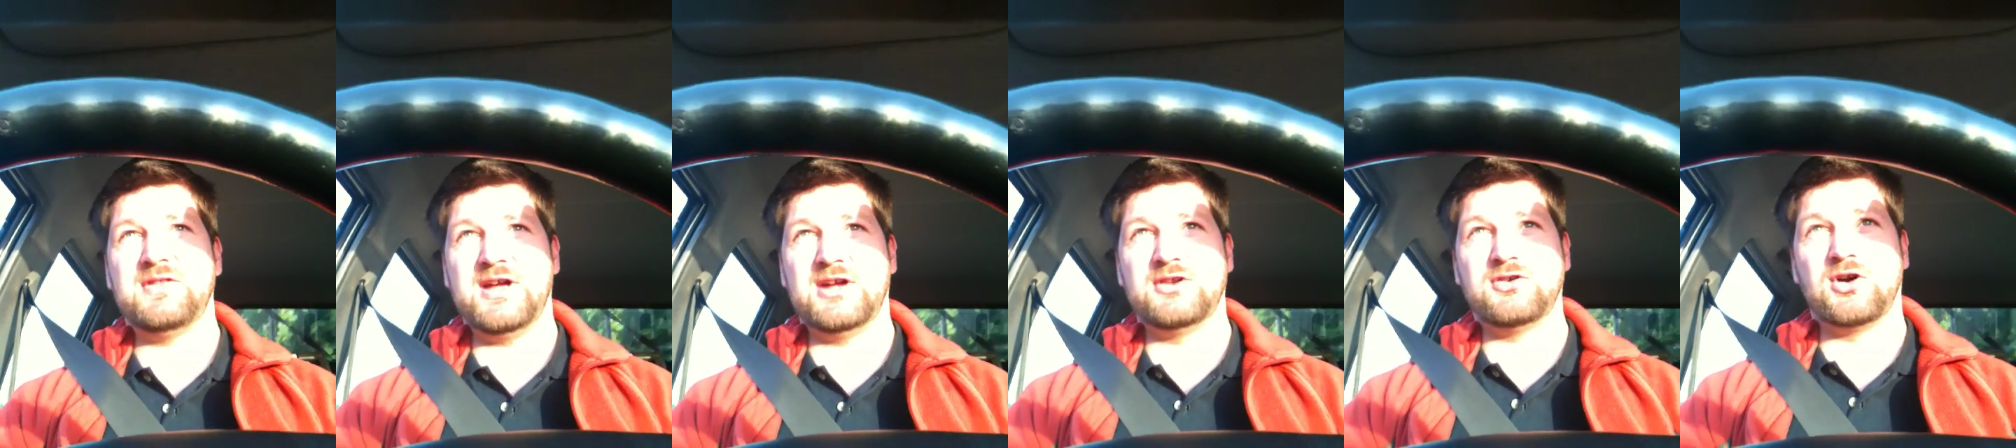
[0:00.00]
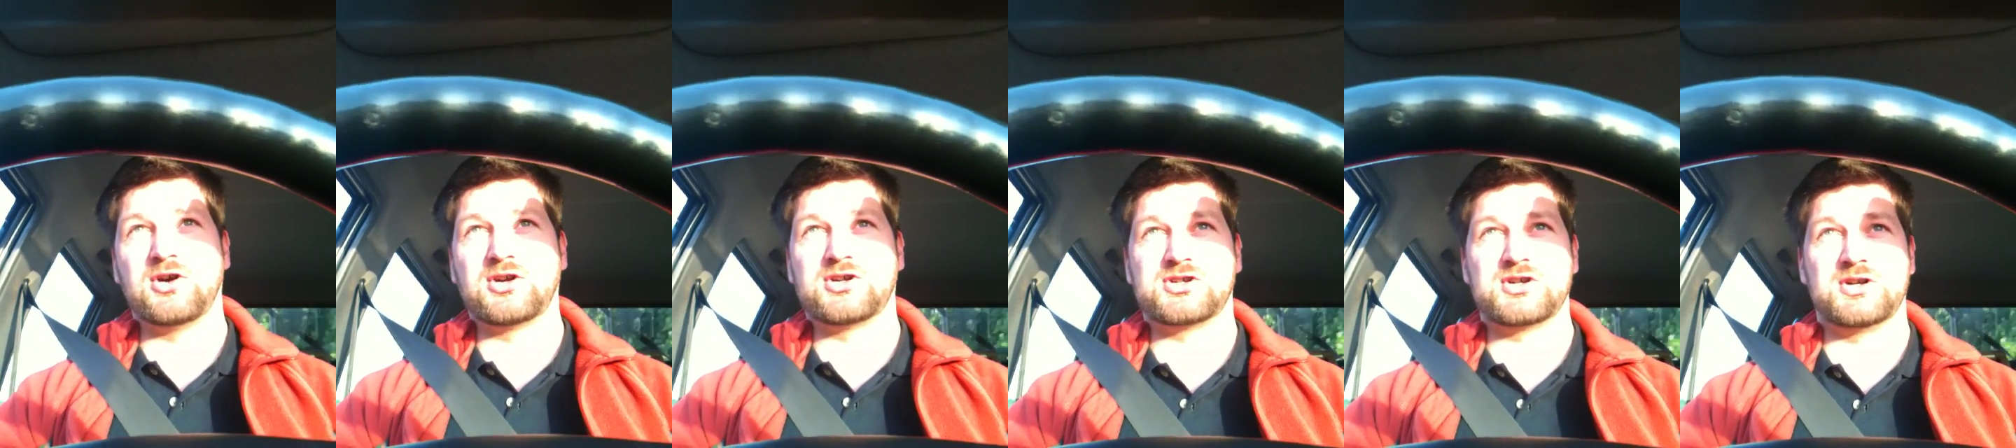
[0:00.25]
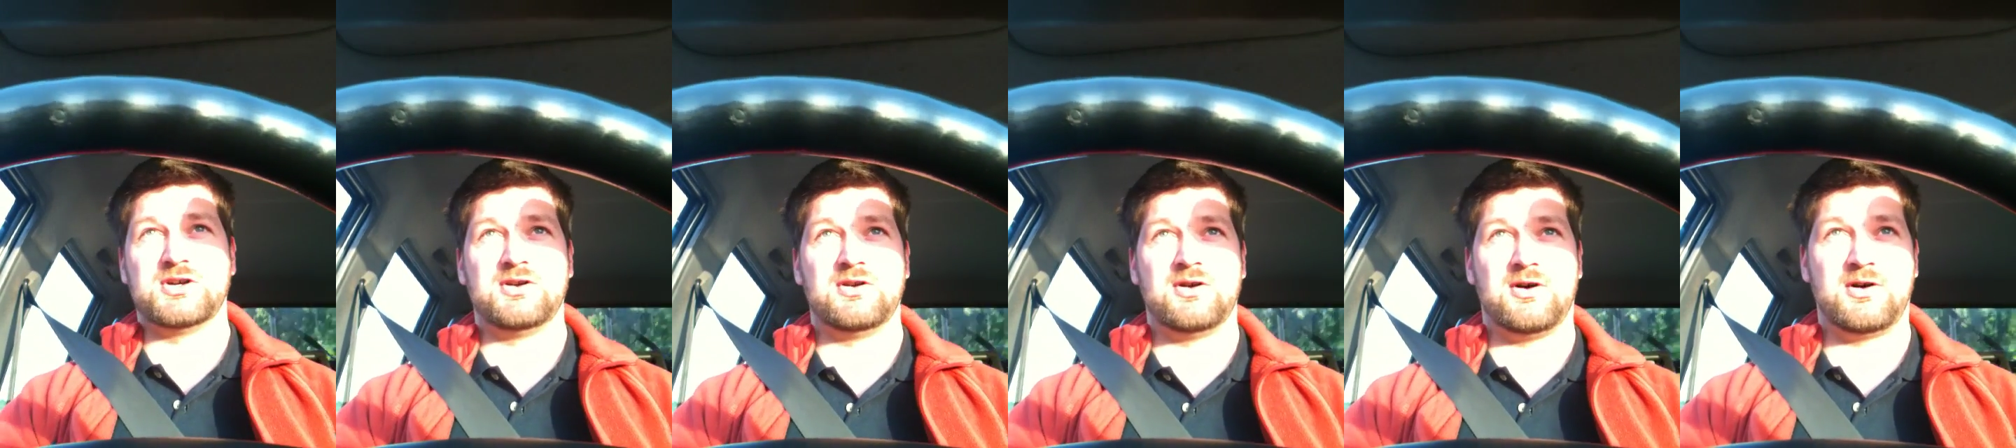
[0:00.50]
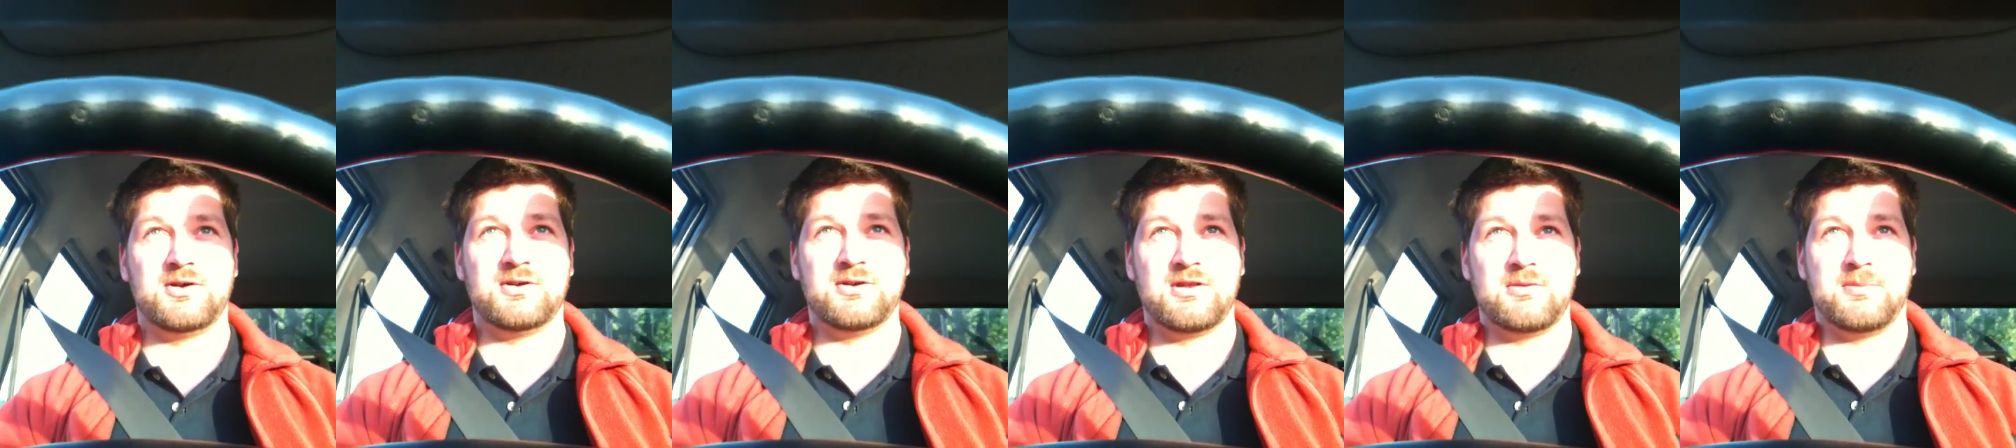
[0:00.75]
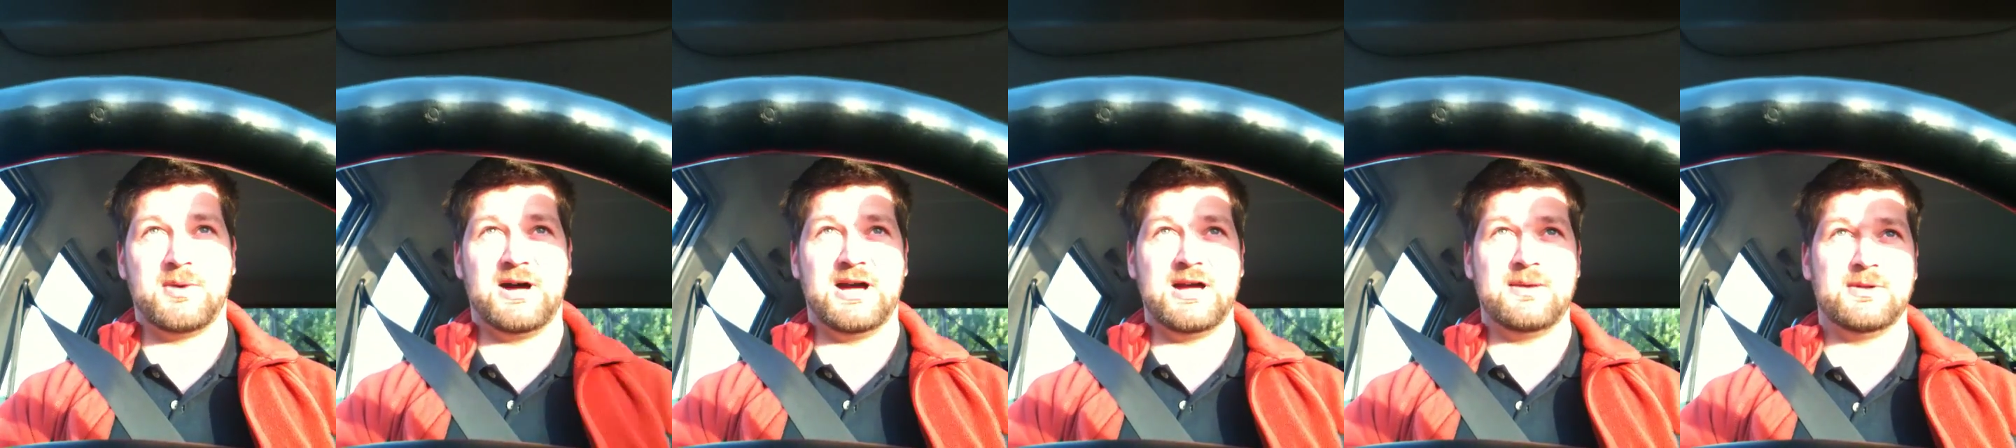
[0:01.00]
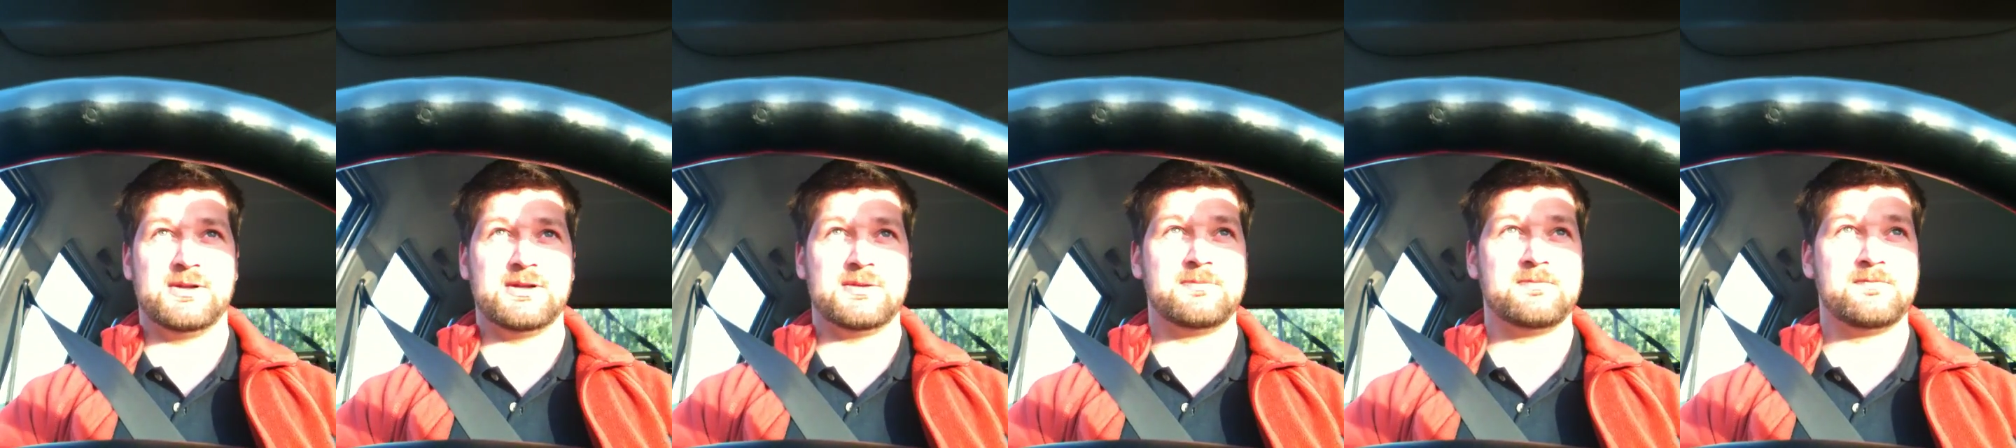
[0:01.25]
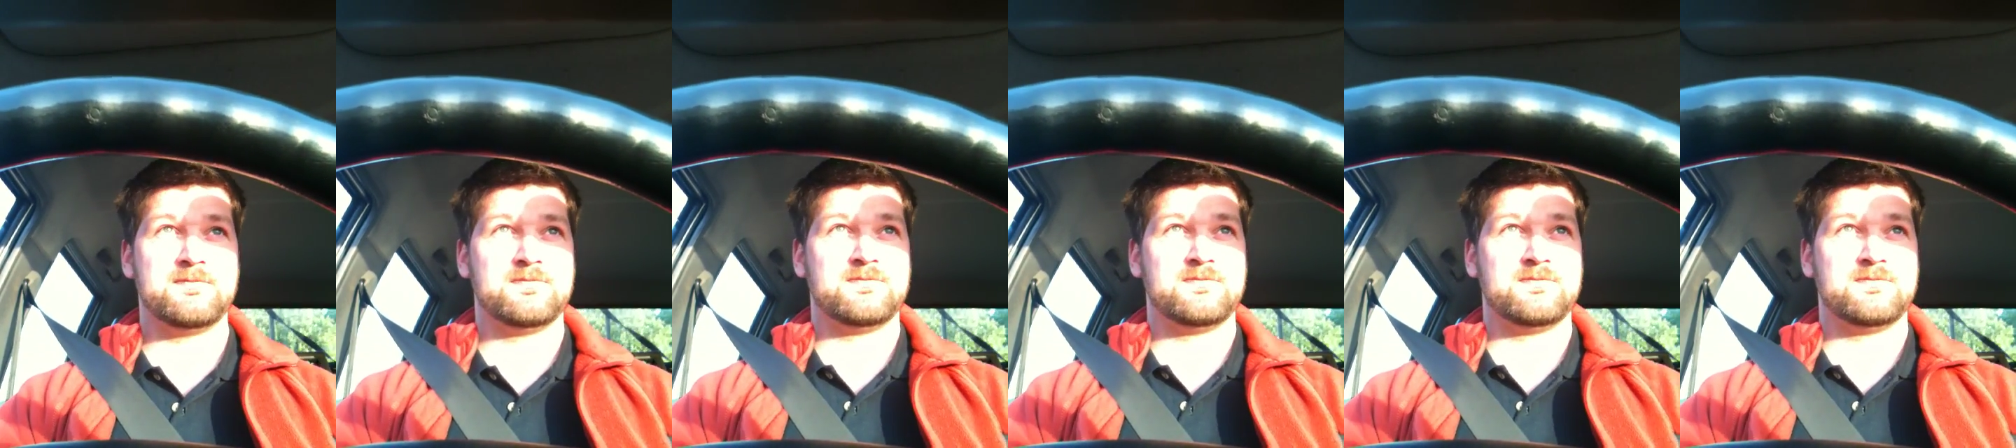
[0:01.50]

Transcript: their doctrine on the Bible.